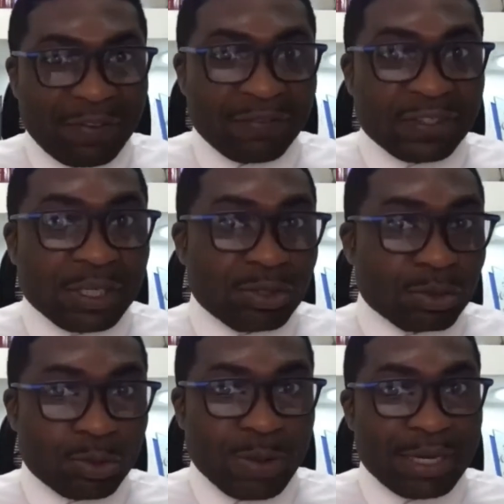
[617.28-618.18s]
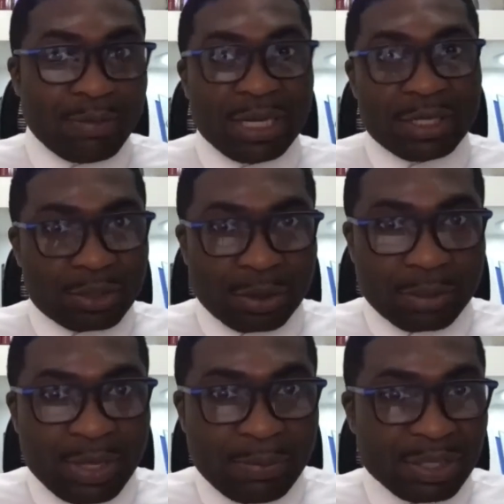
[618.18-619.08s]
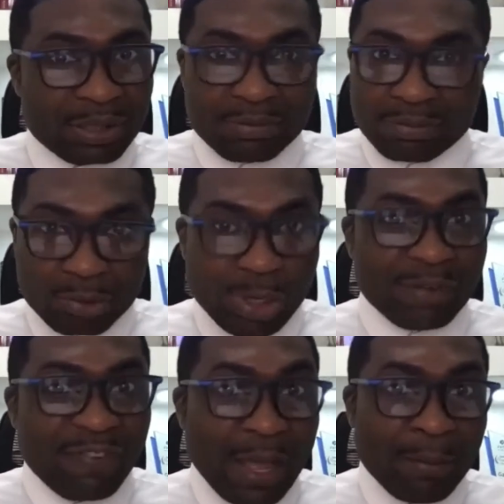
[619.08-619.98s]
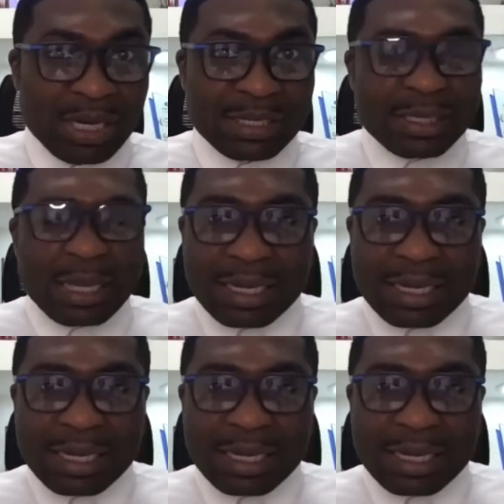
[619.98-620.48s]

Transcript: 15 to 20 minutes or maybe 25 minutes.